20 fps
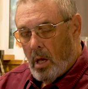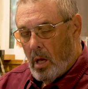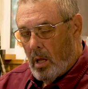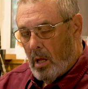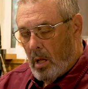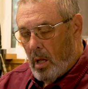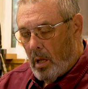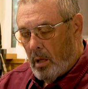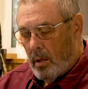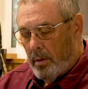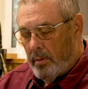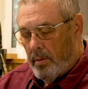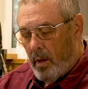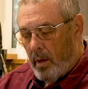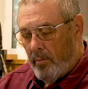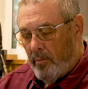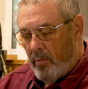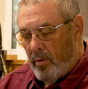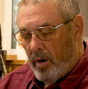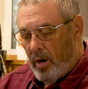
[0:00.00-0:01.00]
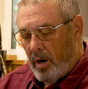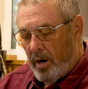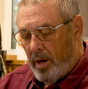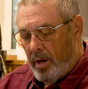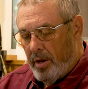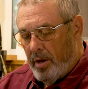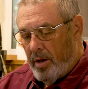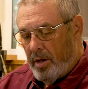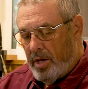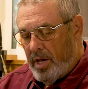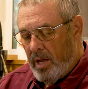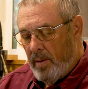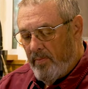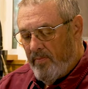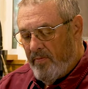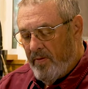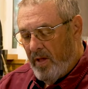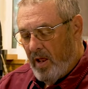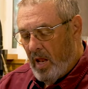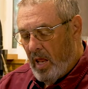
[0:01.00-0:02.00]
a, a, very
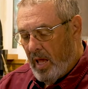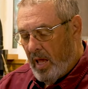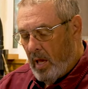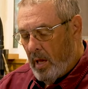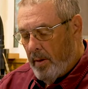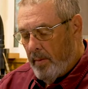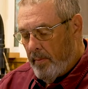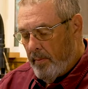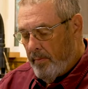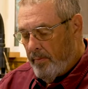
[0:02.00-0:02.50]
deep feeling,